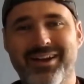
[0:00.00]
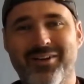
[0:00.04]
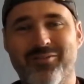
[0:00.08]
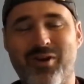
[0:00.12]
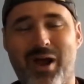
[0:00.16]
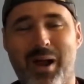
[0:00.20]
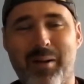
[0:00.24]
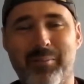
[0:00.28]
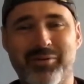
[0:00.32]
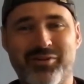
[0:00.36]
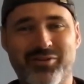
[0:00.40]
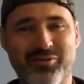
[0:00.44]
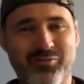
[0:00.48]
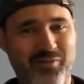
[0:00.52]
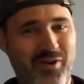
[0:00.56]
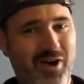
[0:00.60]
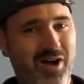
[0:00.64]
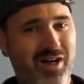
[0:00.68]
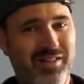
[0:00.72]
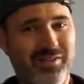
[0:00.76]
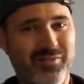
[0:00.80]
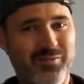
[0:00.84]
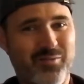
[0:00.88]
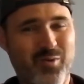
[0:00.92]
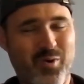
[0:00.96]
Robert
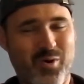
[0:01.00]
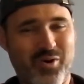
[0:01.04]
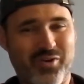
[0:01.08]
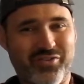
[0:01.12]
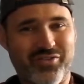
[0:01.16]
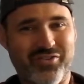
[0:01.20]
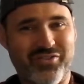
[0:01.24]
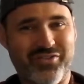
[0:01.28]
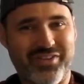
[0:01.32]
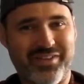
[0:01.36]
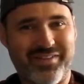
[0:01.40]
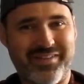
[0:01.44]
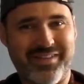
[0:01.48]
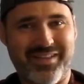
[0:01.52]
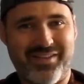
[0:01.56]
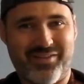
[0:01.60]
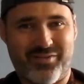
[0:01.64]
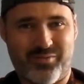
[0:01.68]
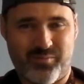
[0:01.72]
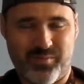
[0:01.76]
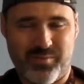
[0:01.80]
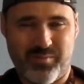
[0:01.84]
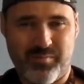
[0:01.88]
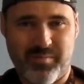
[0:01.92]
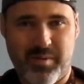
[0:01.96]
Duvall, of course, is in
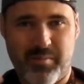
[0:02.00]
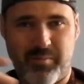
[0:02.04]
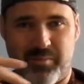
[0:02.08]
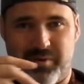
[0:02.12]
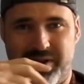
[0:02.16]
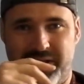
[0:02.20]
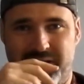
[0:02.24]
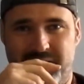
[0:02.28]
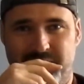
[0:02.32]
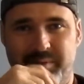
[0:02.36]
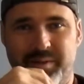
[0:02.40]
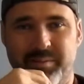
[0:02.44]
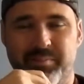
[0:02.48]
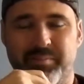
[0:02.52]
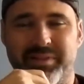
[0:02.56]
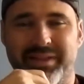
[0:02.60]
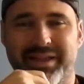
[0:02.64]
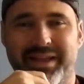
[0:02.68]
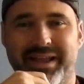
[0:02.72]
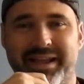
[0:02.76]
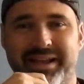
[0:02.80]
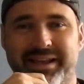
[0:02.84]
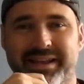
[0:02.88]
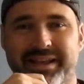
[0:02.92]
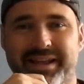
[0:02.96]
this. We remember him. He
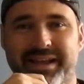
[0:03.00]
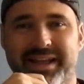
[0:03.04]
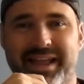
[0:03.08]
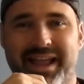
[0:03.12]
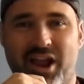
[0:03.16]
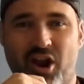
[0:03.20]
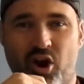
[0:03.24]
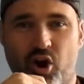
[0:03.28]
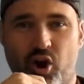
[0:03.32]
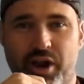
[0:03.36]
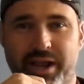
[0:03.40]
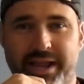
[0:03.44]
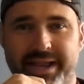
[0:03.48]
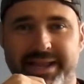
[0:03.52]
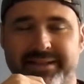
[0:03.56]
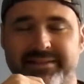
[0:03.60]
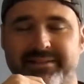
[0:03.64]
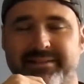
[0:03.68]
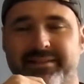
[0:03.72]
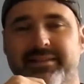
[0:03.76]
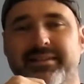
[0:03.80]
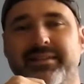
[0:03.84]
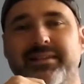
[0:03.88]
played Harry.